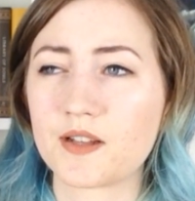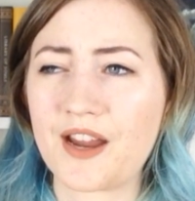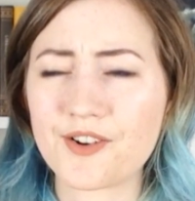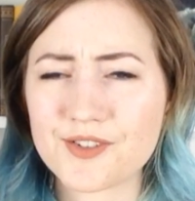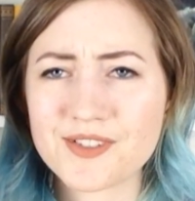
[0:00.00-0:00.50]

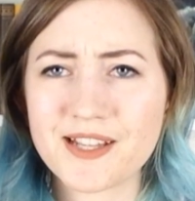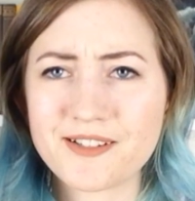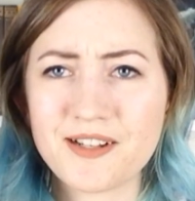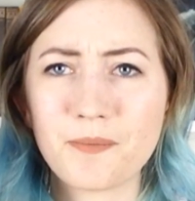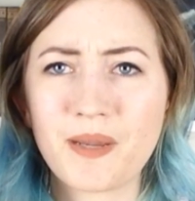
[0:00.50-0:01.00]
characters
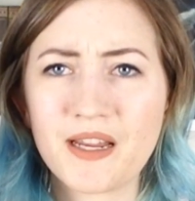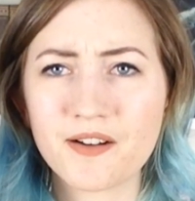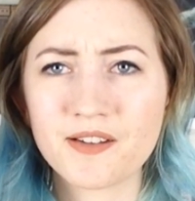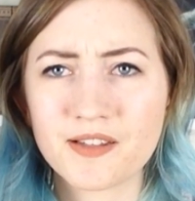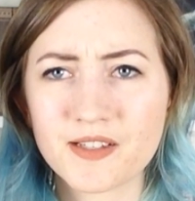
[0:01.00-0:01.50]
that did
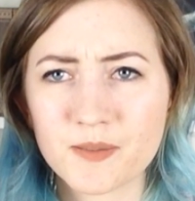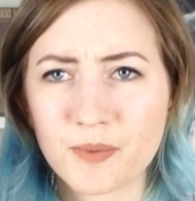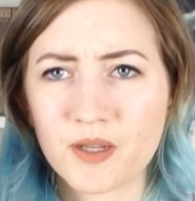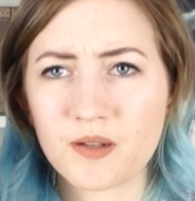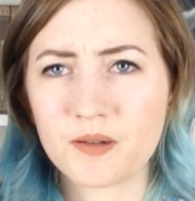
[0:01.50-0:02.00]
appear in this
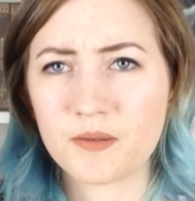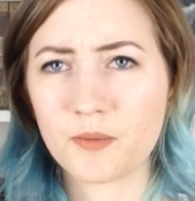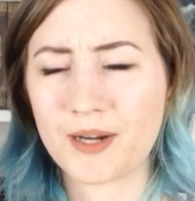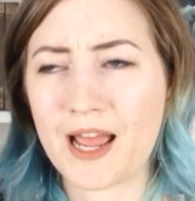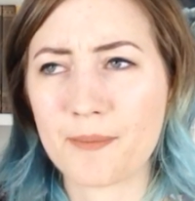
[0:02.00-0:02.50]
but
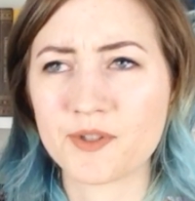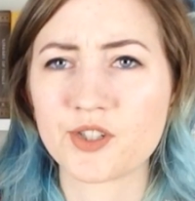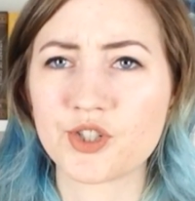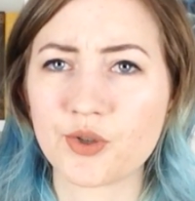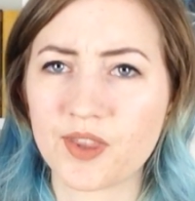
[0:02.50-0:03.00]
what
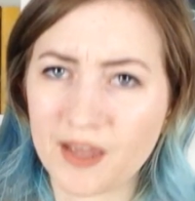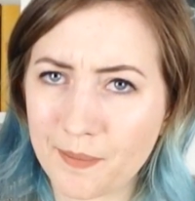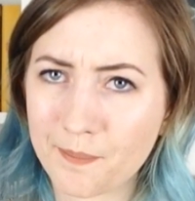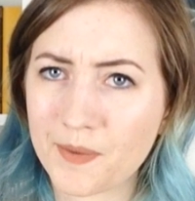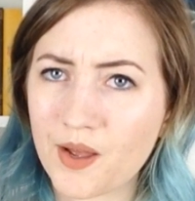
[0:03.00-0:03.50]
happened to
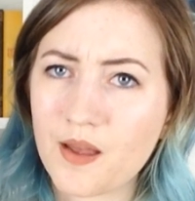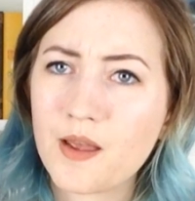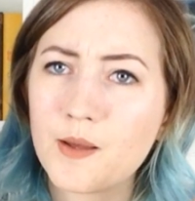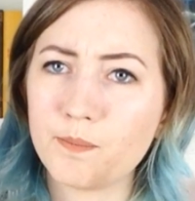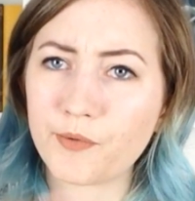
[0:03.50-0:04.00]
them
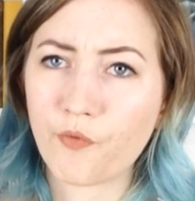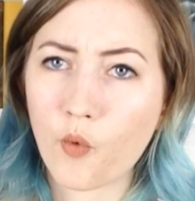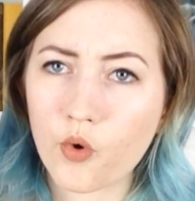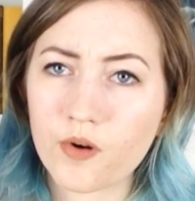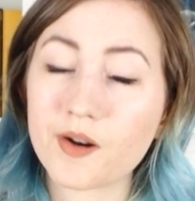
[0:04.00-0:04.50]

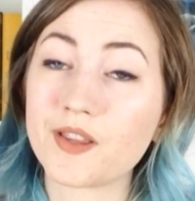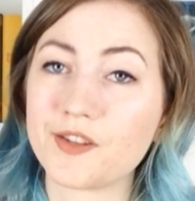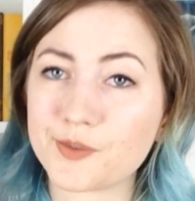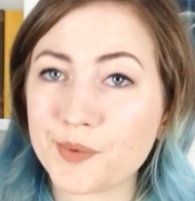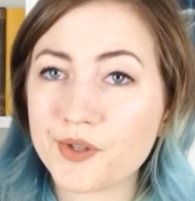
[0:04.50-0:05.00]
before
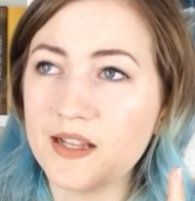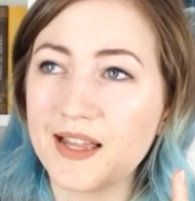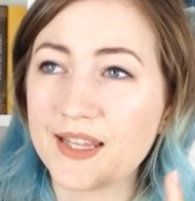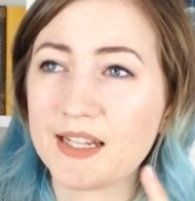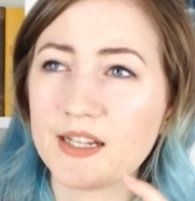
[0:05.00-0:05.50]
this book.
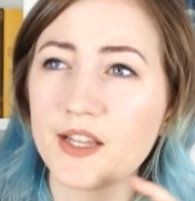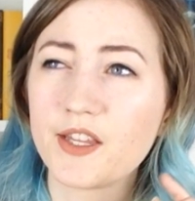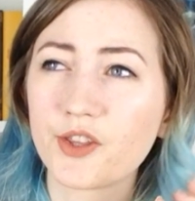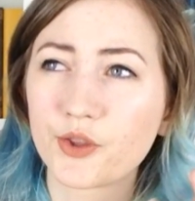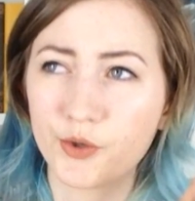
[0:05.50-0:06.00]
And then
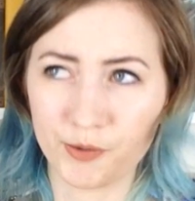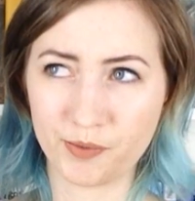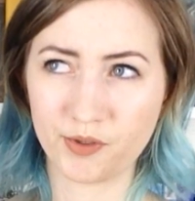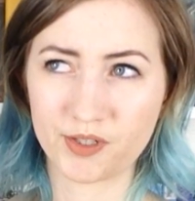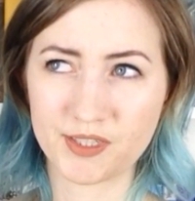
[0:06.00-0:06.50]
the third
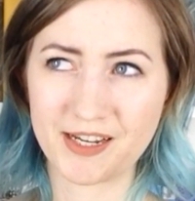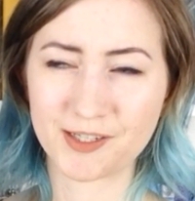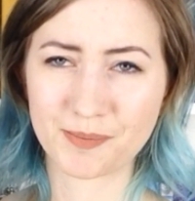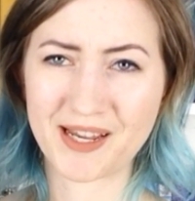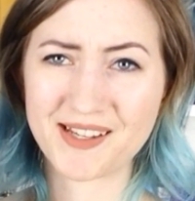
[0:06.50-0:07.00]
book
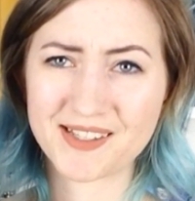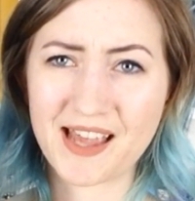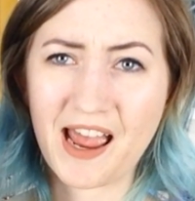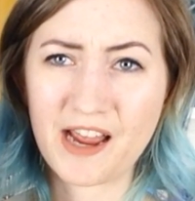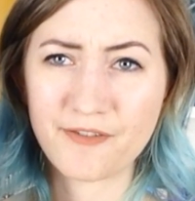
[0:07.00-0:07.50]
takes place
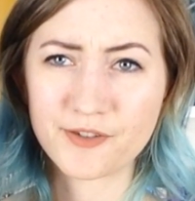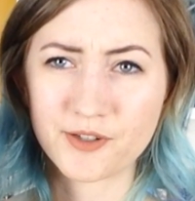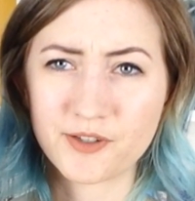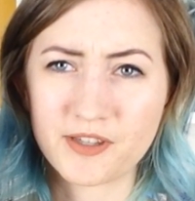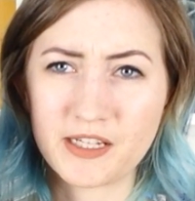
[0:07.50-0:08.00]

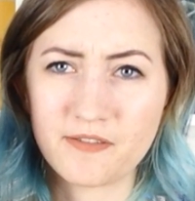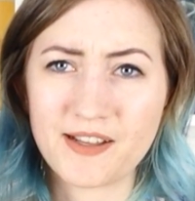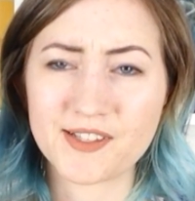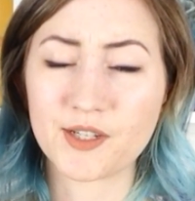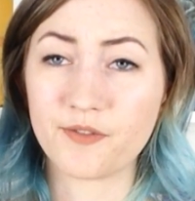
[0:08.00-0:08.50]
after the
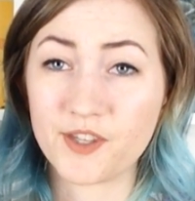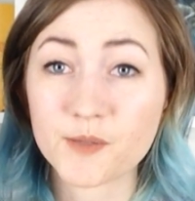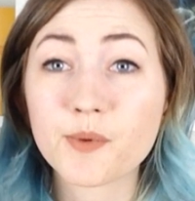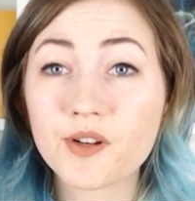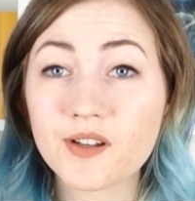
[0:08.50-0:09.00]
events of this
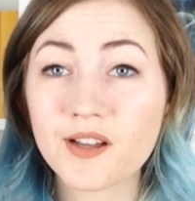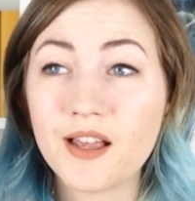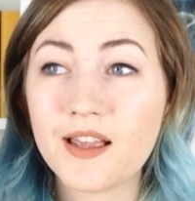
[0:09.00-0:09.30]
book,